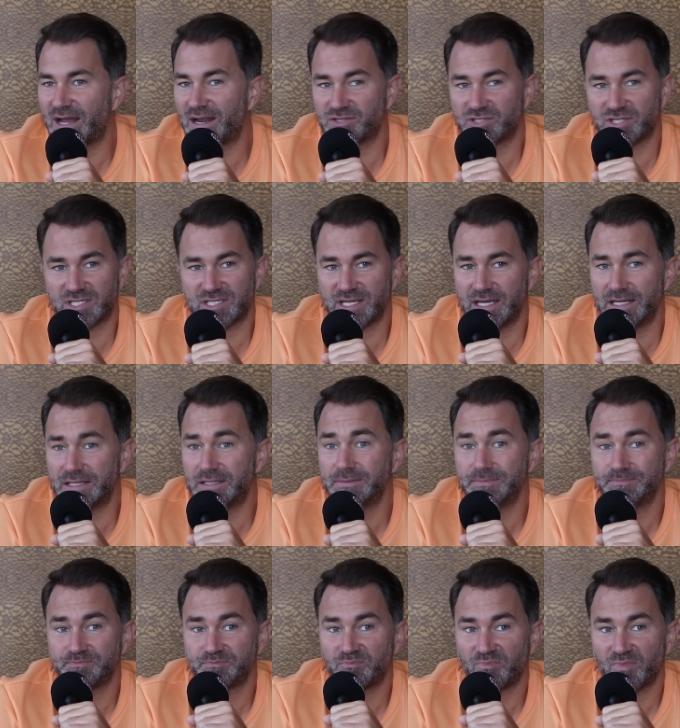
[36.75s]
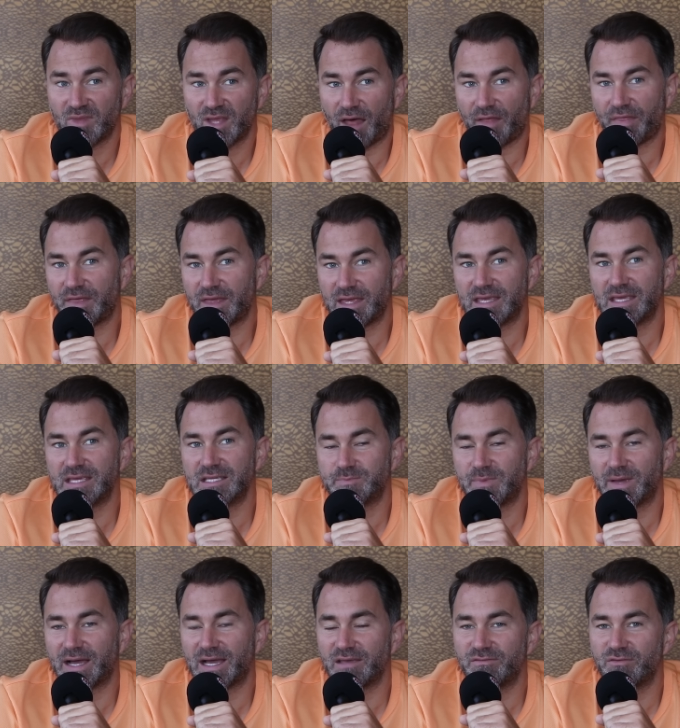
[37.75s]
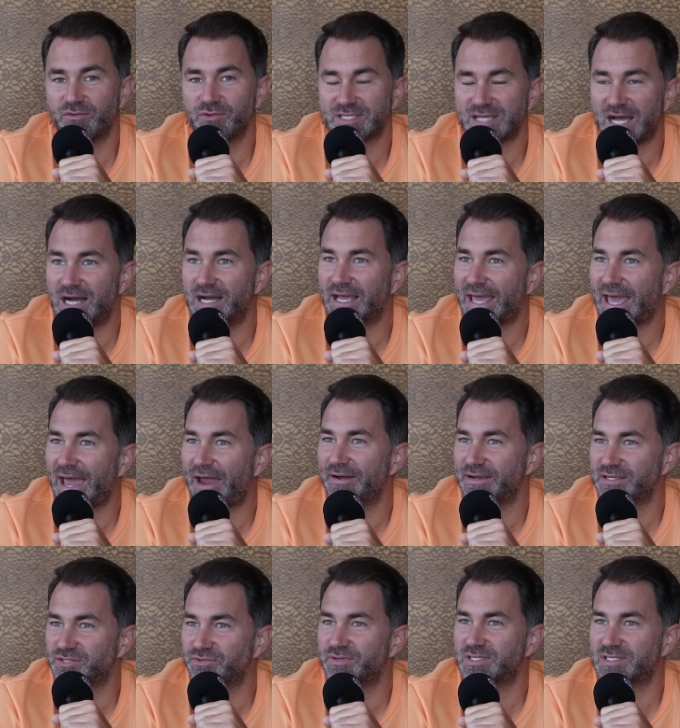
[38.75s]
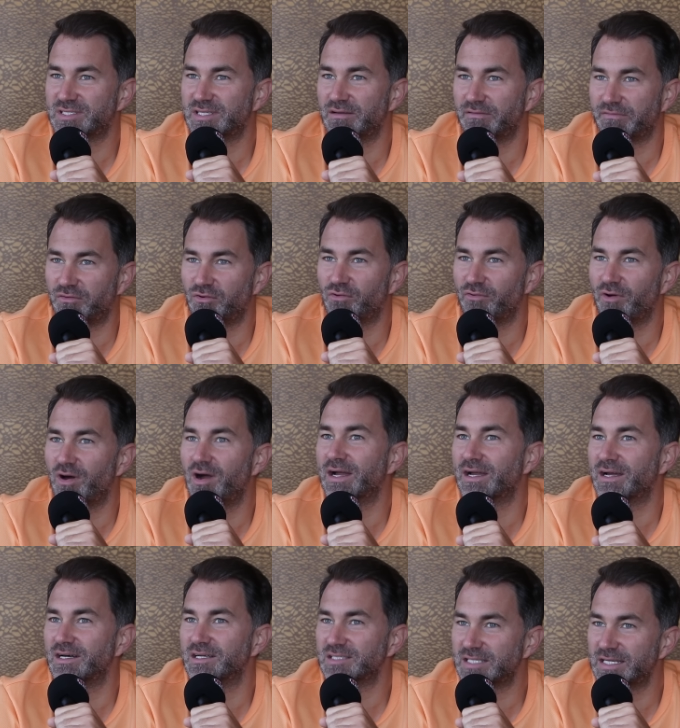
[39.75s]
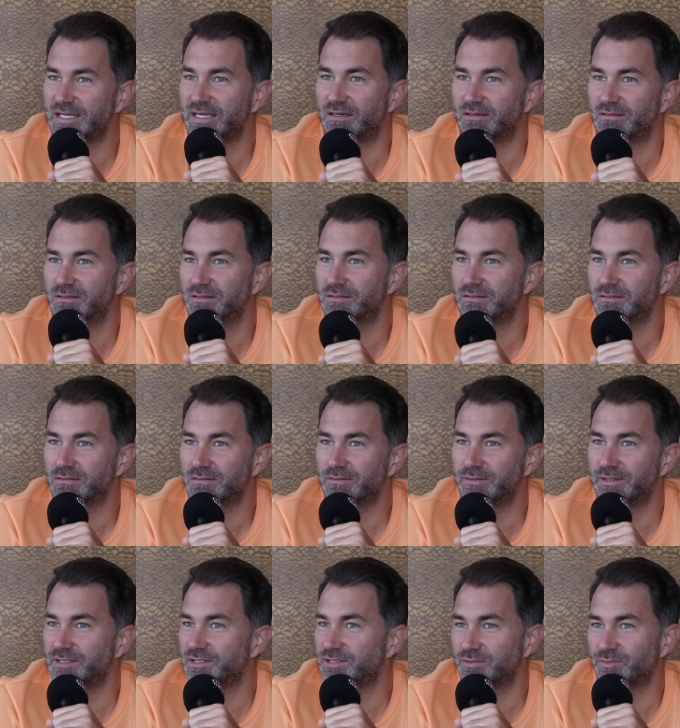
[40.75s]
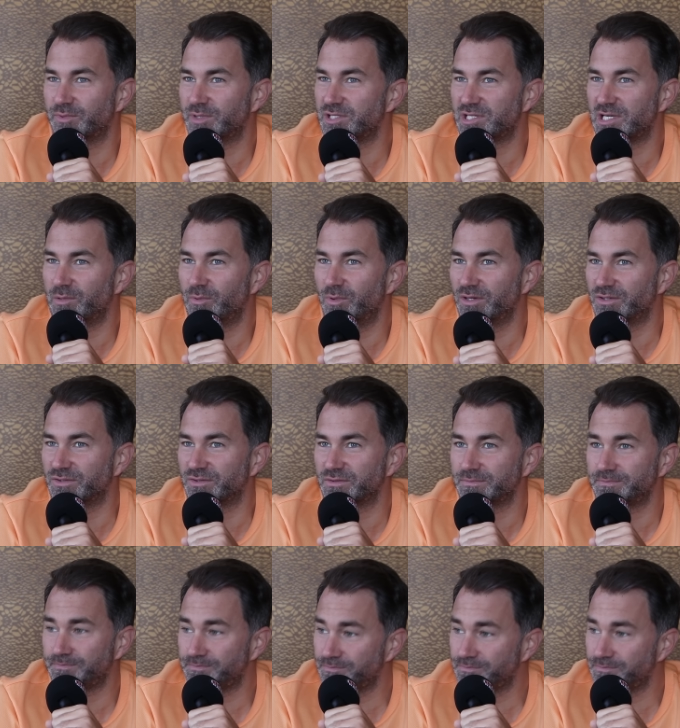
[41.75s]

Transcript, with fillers: And I just said, I think his behaviour is uncharacteristic for Ryan Garcia, which which it was.